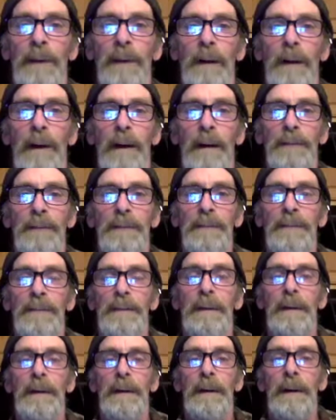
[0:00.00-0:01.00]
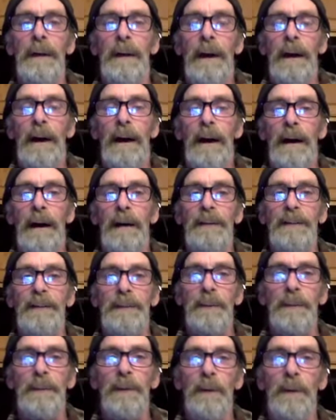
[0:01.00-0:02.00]
gloves,
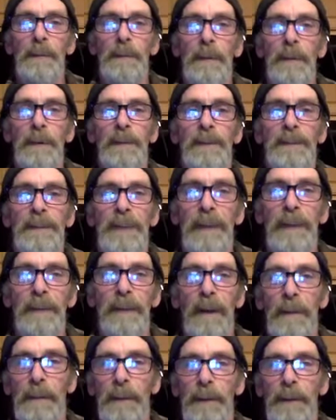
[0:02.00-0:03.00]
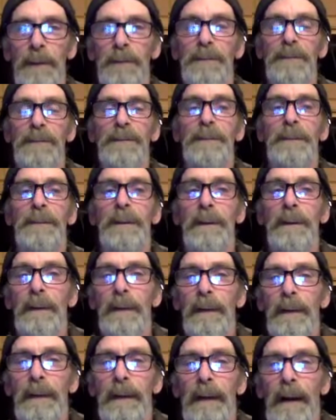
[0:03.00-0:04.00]
steel-toed boots, Kevlar boots.
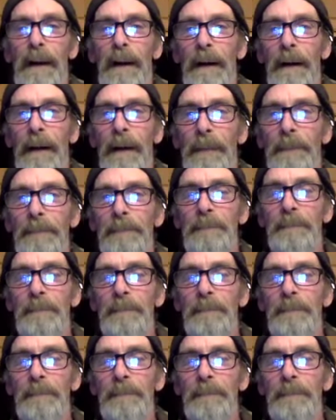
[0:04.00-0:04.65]
I